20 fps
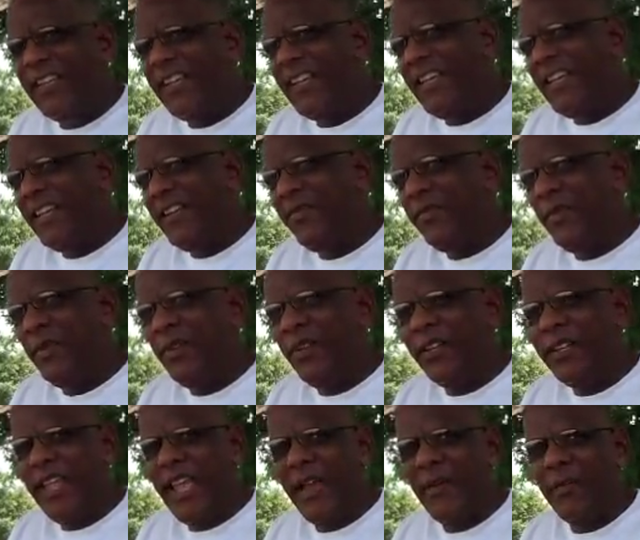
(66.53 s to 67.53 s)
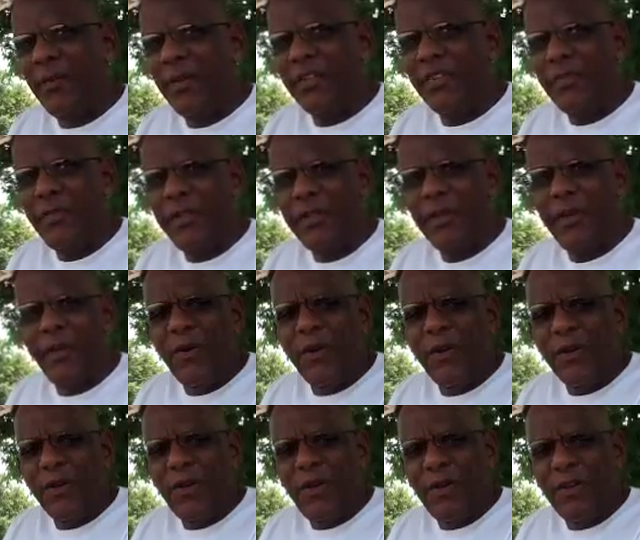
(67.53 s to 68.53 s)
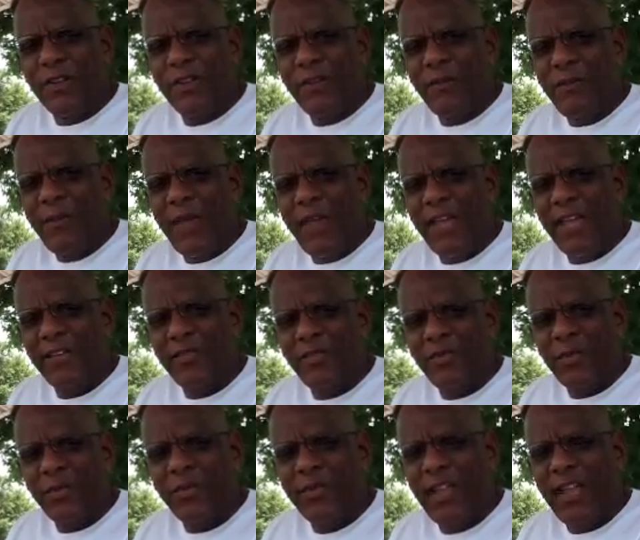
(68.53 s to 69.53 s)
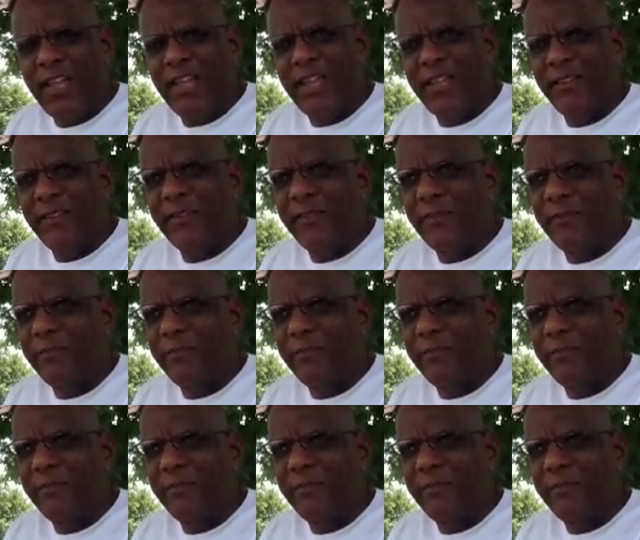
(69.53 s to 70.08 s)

And if you look at what's been going on the past few days,